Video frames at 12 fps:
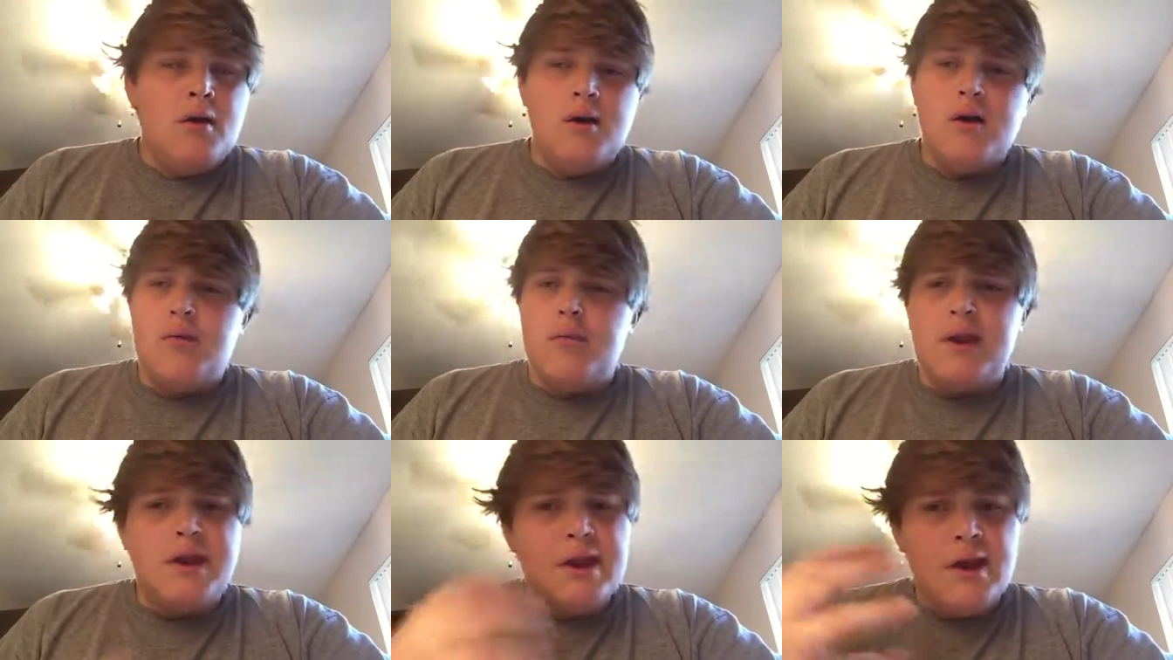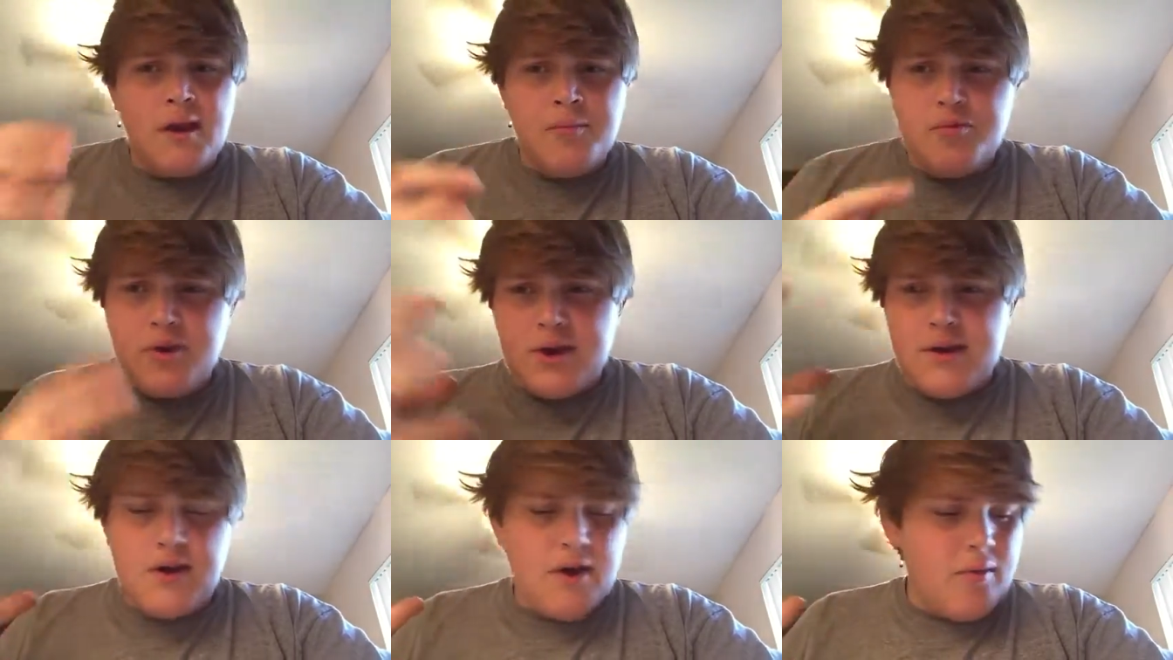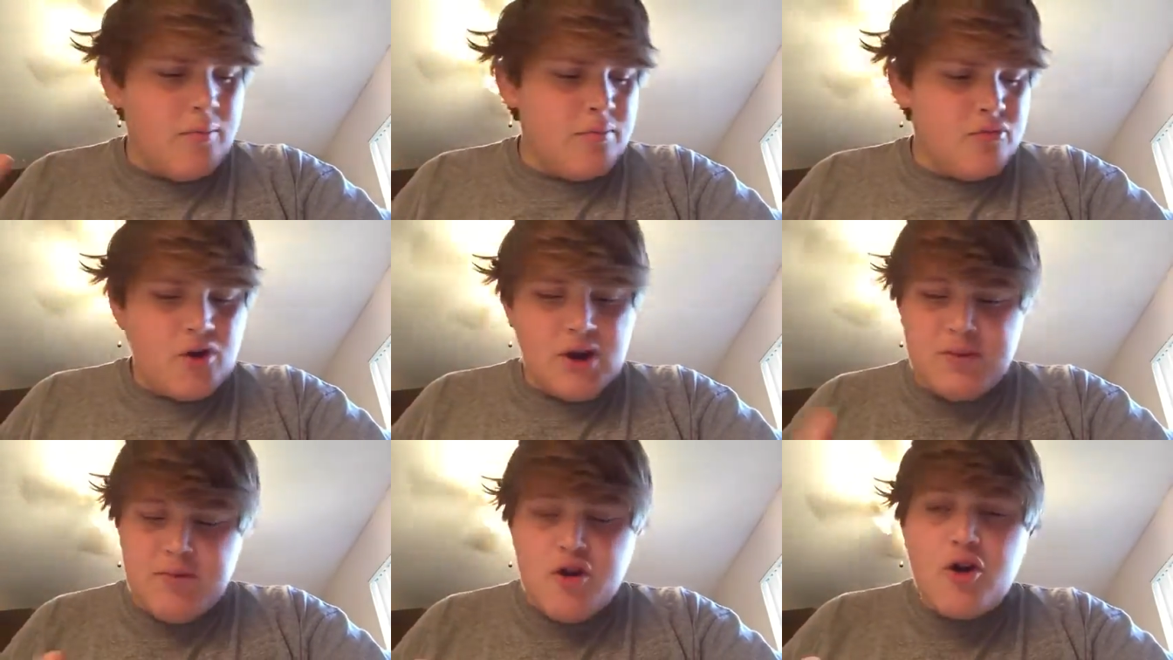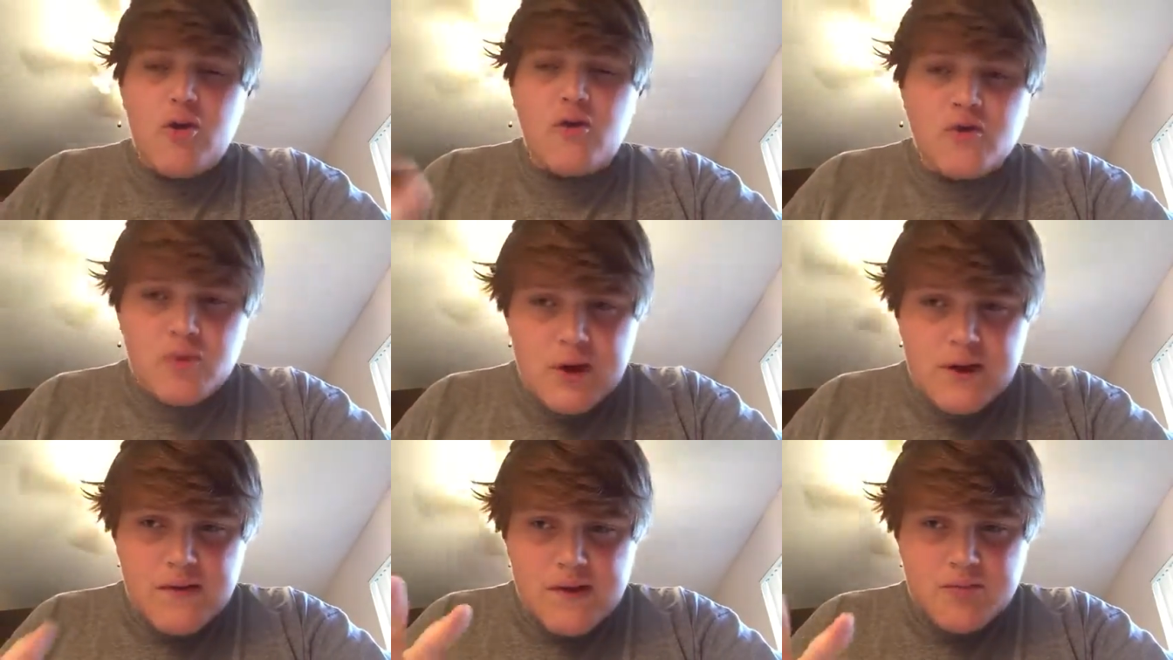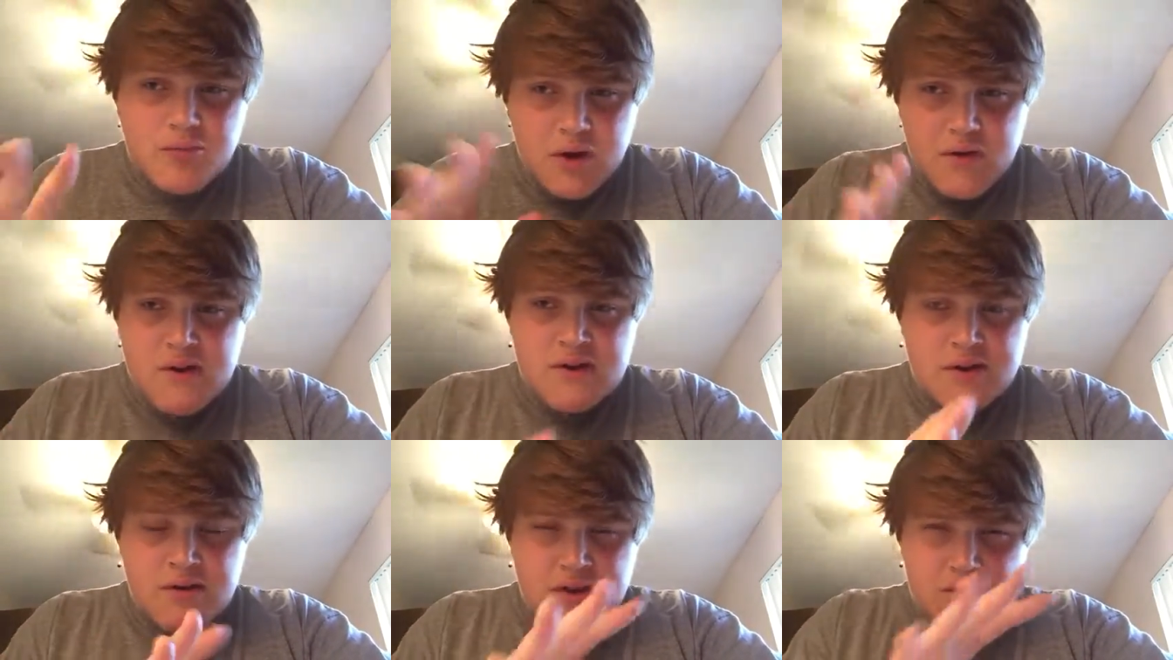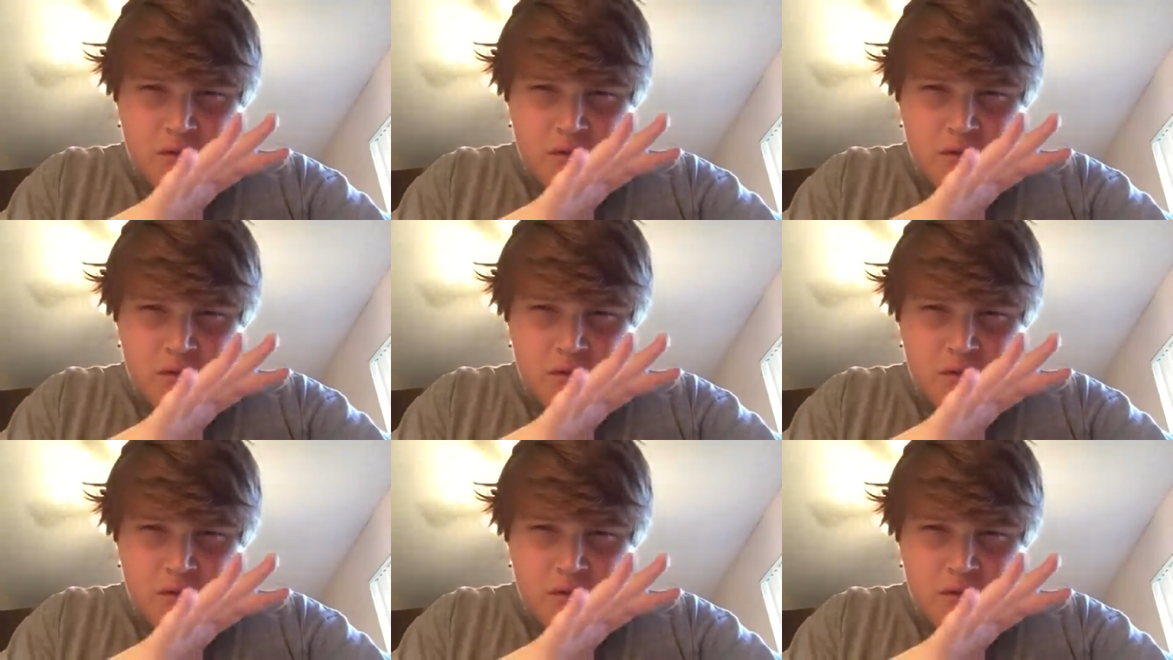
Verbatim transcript: Um, and again, I'm trying I'm trying to be cursory in these previous in this